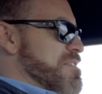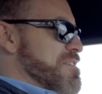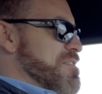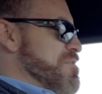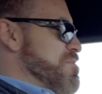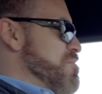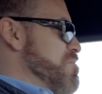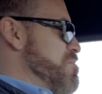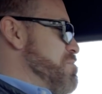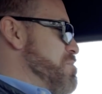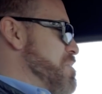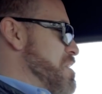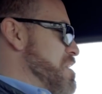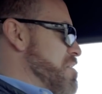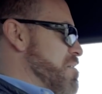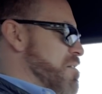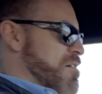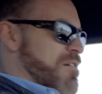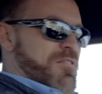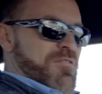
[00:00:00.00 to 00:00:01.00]
You'd
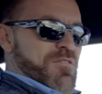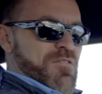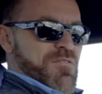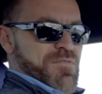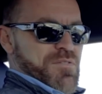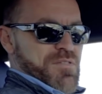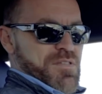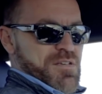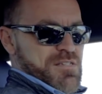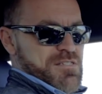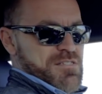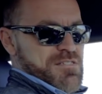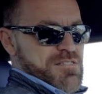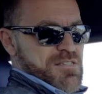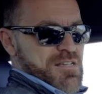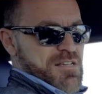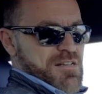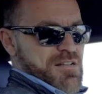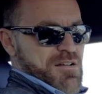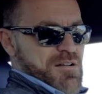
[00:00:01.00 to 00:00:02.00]
be all over this
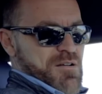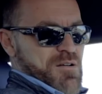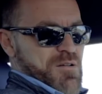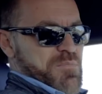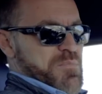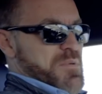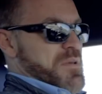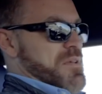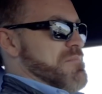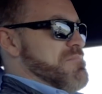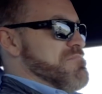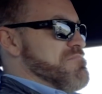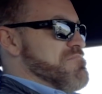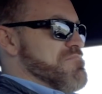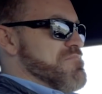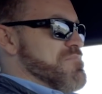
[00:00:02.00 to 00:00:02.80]
in a heartbeat.